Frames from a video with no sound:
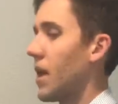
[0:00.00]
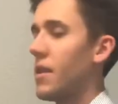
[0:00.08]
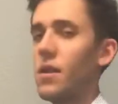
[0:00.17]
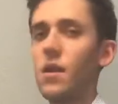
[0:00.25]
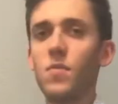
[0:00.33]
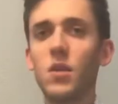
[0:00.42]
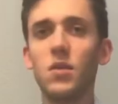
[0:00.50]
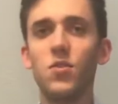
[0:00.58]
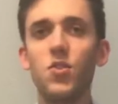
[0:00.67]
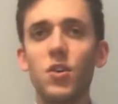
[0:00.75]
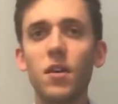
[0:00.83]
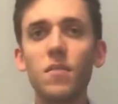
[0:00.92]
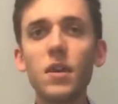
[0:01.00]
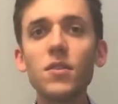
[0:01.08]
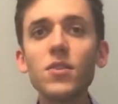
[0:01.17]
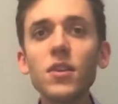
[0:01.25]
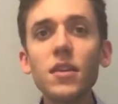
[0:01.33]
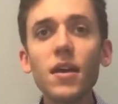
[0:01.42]
And then I'm going to jut my
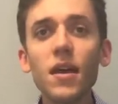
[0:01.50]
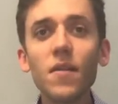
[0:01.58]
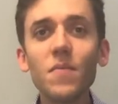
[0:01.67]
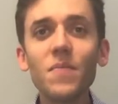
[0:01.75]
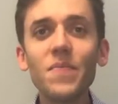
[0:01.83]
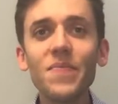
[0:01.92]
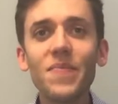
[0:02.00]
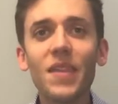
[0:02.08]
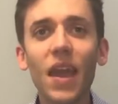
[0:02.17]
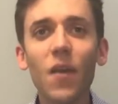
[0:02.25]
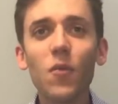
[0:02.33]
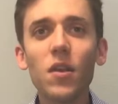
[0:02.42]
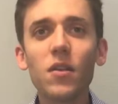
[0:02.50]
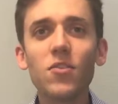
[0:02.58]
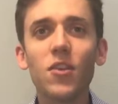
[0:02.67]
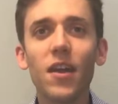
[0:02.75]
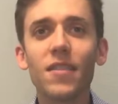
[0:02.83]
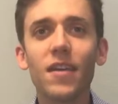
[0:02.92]
chin out and we're going to
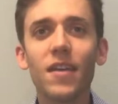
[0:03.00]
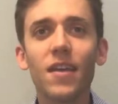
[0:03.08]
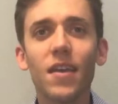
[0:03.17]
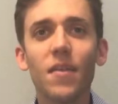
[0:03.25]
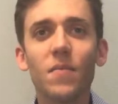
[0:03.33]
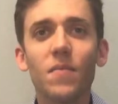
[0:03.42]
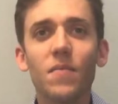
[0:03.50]
try that again.